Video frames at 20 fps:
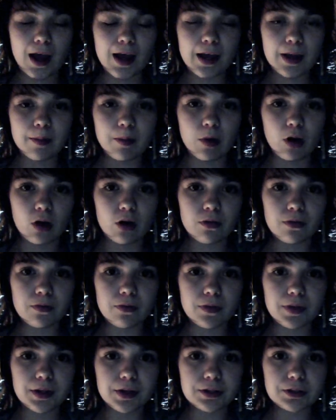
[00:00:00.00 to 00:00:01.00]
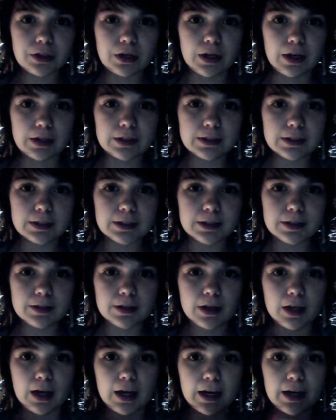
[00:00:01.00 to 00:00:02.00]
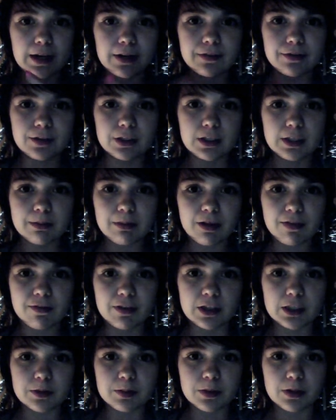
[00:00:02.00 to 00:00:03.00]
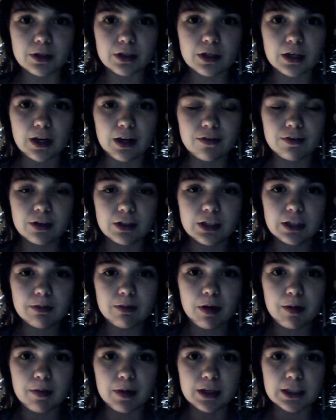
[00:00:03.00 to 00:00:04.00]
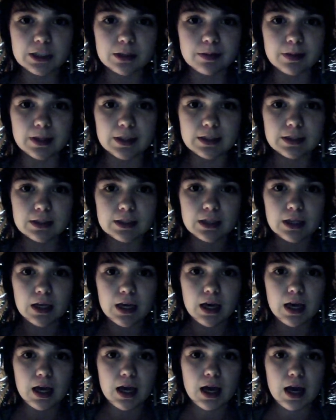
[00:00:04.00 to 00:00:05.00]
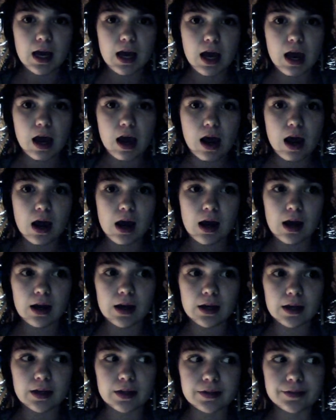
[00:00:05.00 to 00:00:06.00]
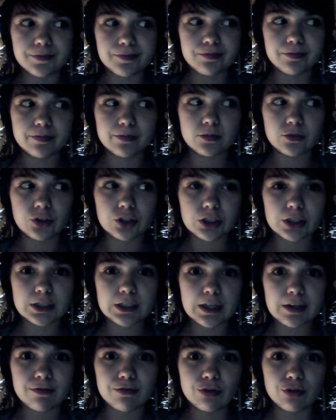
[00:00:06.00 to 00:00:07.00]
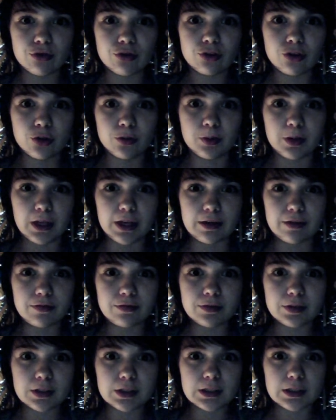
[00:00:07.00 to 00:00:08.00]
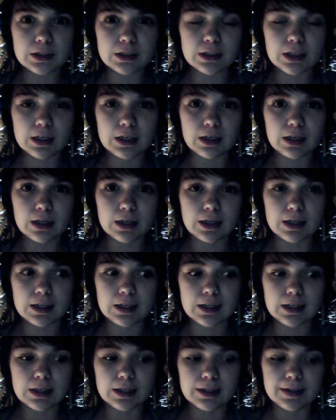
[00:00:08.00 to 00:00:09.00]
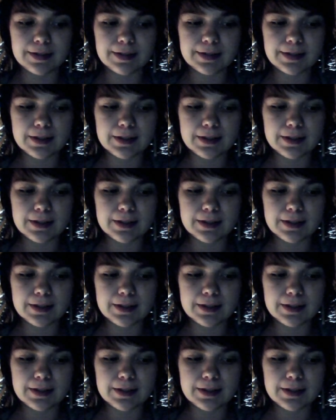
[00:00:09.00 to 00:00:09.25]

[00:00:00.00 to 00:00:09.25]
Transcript: I am off the internet. I've deleted my Facebook, I've deleted my MySpace, I just have YouTube left. Uh,